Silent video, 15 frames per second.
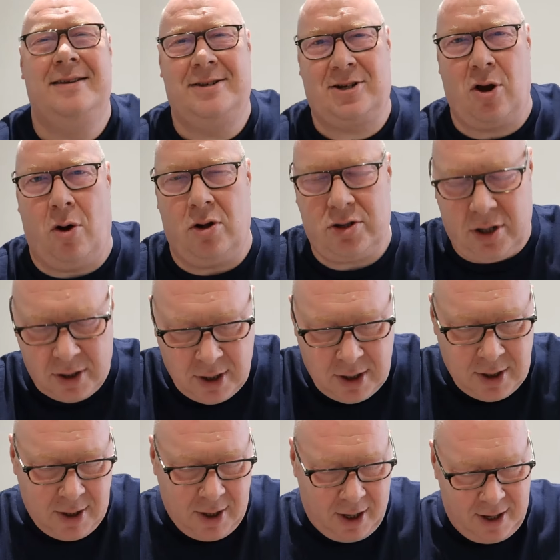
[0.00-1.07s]
Scott.
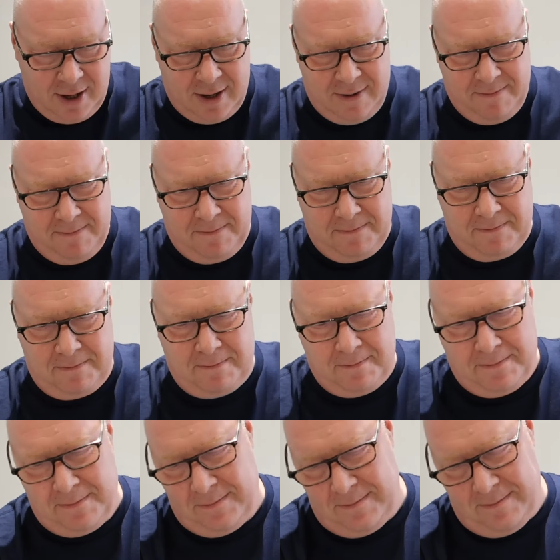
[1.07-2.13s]

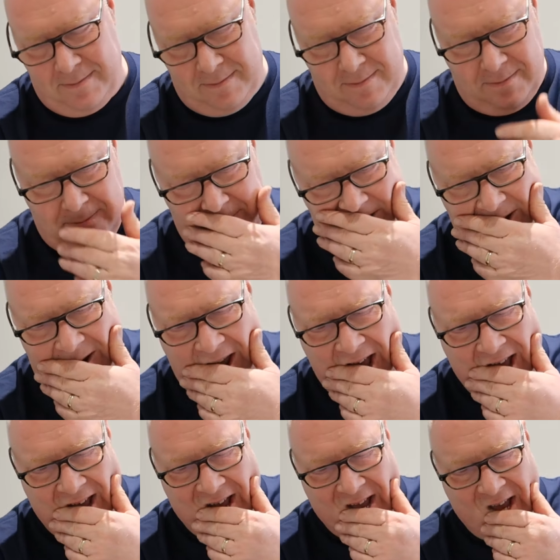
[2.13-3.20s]
So
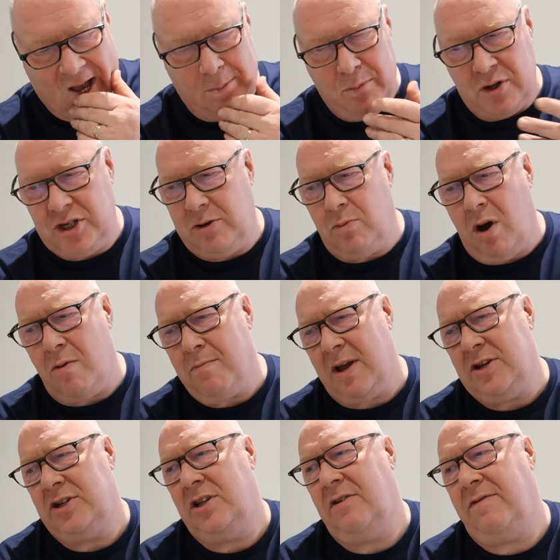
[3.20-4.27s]
yeah, but she won't
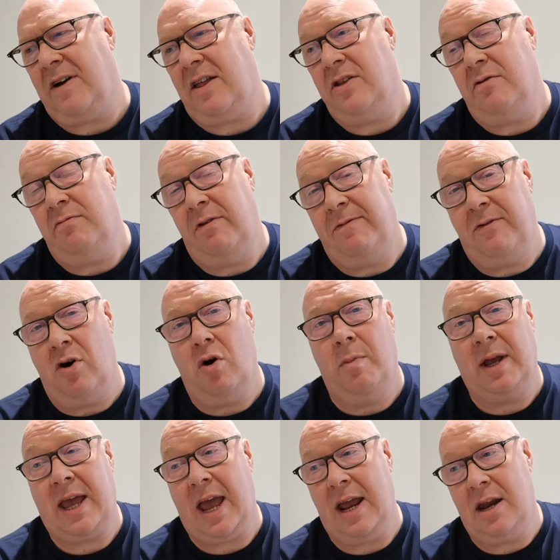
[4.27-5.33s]
mention the fact that
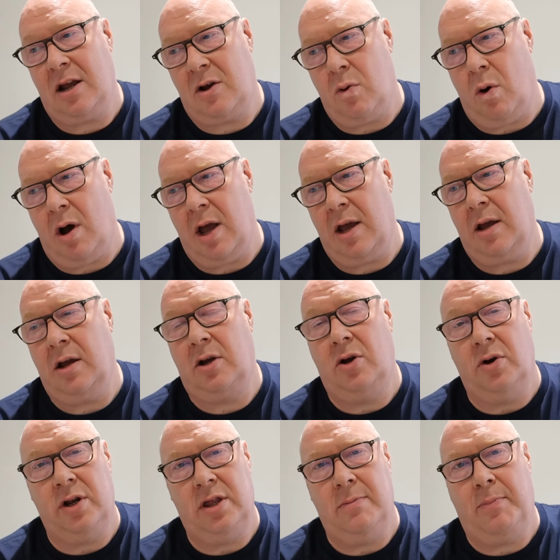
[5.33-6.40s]
Reform are getting quite
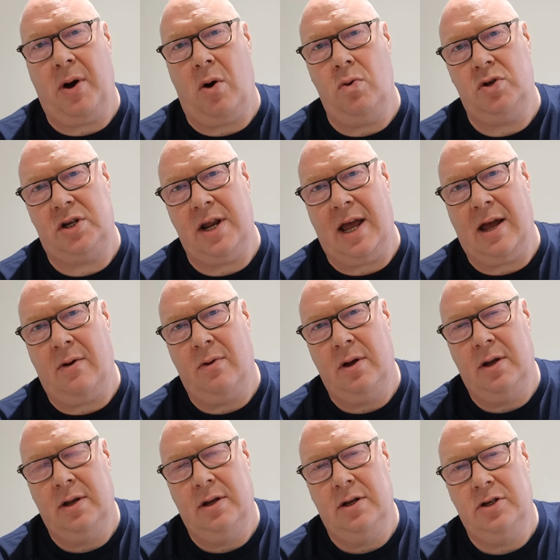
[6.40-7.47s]
good in the polls now.
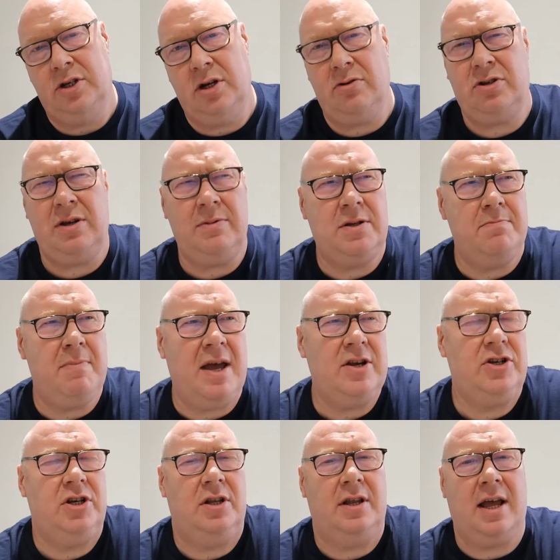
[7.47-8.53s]
She doesn't seem to
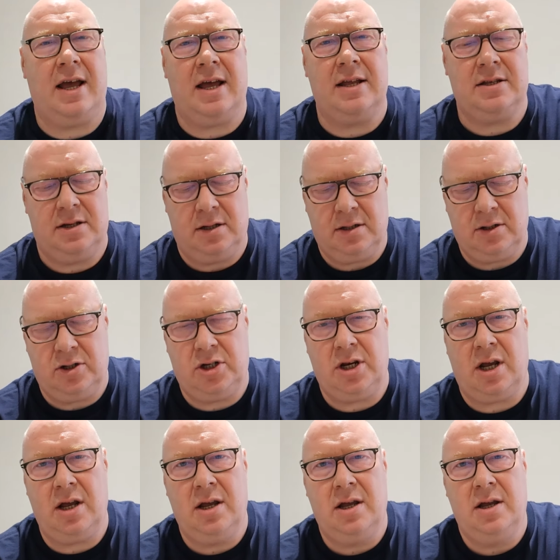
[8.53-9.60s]
mention that, does
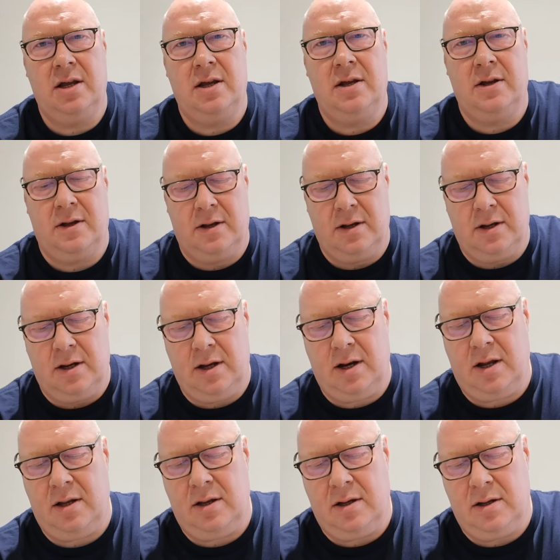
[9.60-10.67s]
she? You
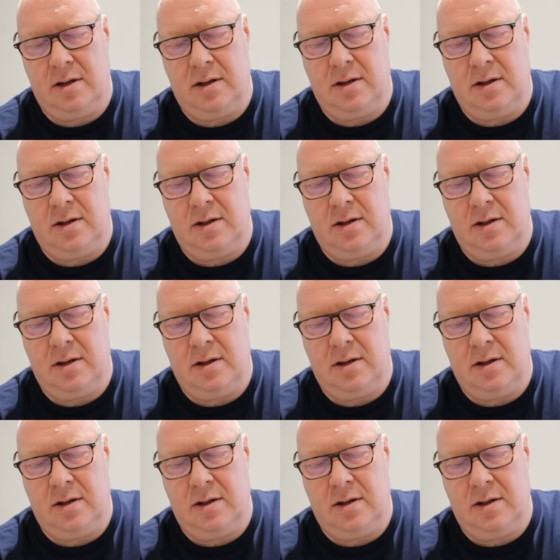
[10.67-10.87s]
know?